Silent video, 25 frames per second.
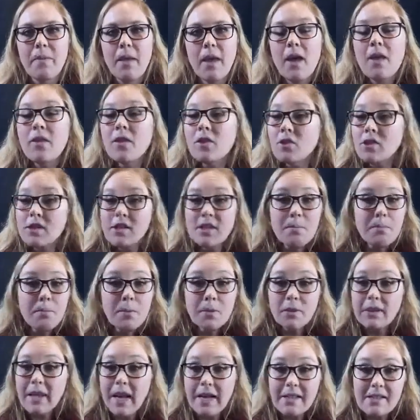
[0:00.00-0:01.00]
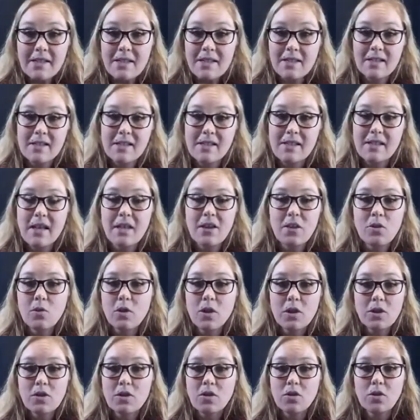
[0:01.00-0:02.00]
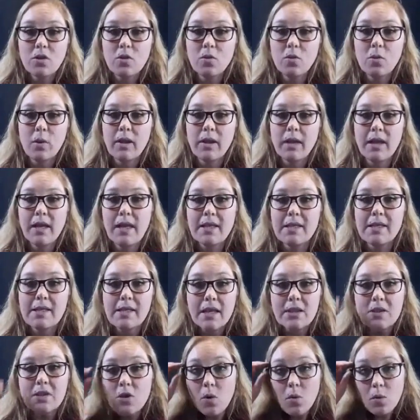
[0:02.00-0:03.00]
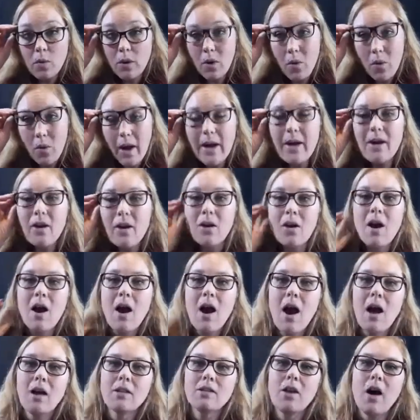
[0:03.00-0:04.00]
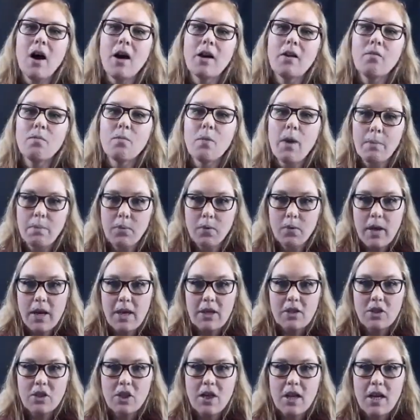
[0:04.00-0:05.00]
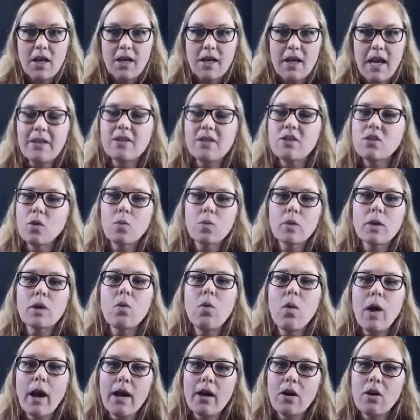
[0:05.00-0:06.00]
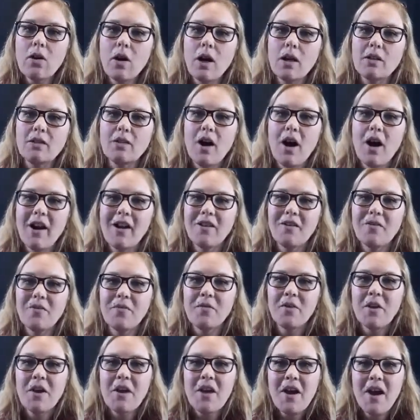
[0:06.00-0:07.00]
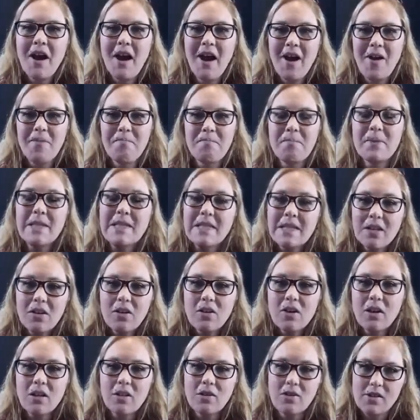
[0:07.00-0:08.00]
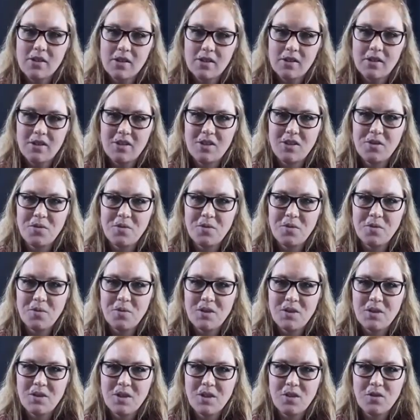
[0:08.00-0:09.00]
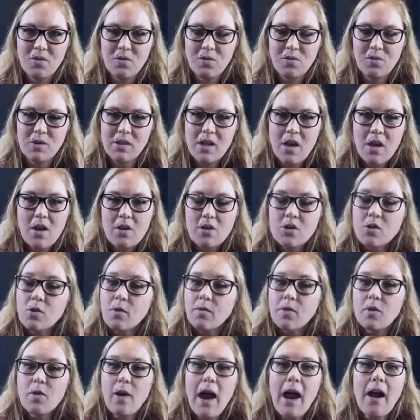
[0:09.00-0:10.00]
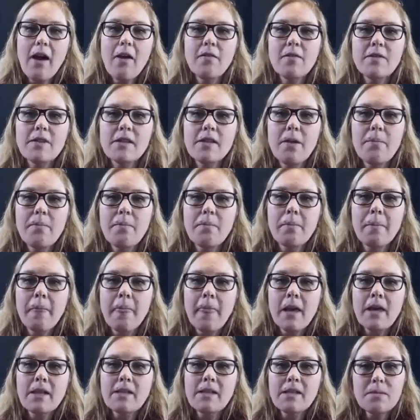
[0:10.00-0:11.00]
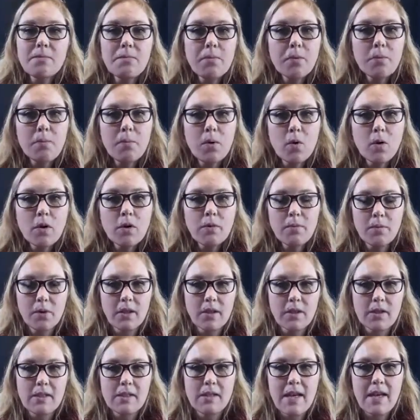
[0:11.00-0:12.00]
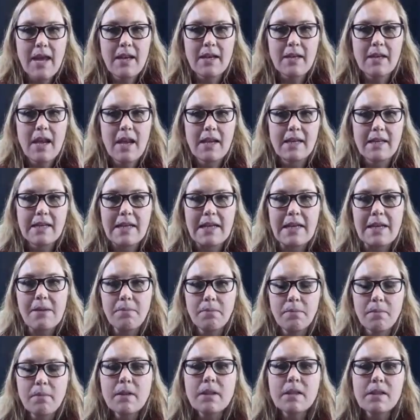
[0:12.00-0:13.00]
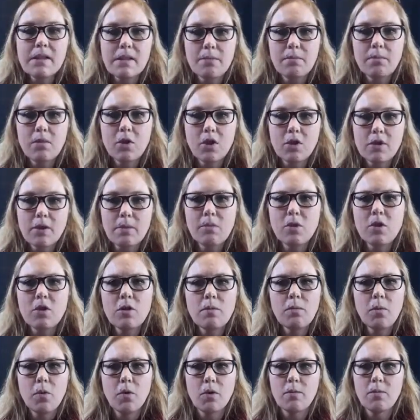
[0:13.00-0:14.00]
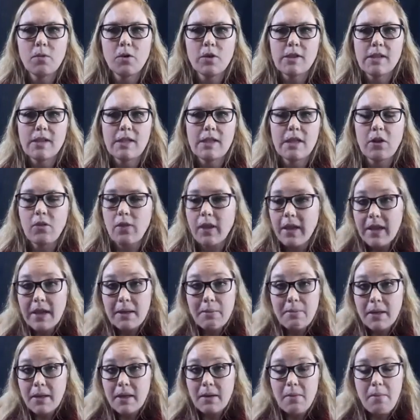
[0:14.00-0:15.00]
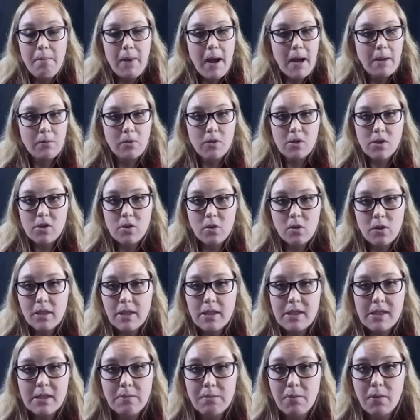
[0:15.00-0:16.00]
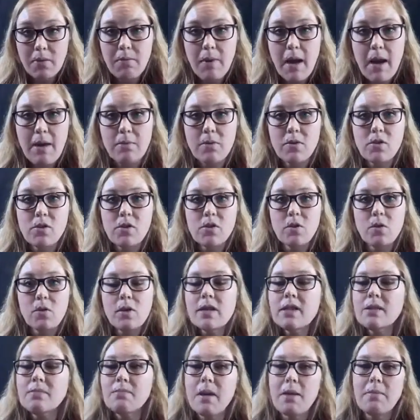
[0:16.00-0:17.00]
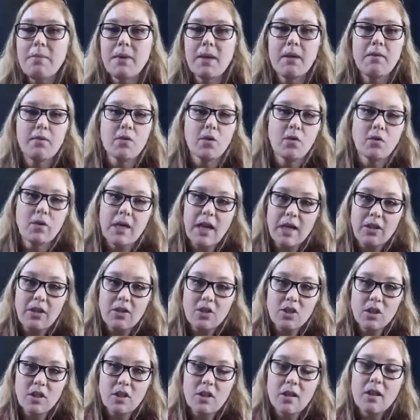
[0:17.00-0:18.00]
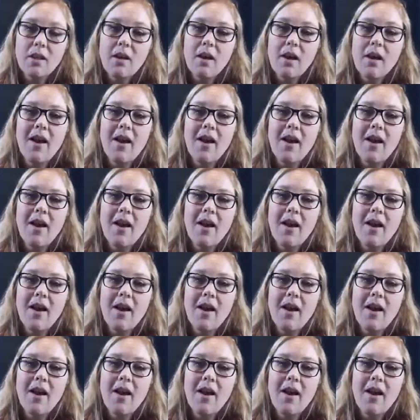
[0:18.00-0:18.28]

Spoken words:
There's simple lessons that you could do with kids that don't require a lot of preparation and don't require a lot of materials to use. So if you have some simple board books and keep some good board books in there, they can be Bible stories, simple Bible stories, maybe of creation,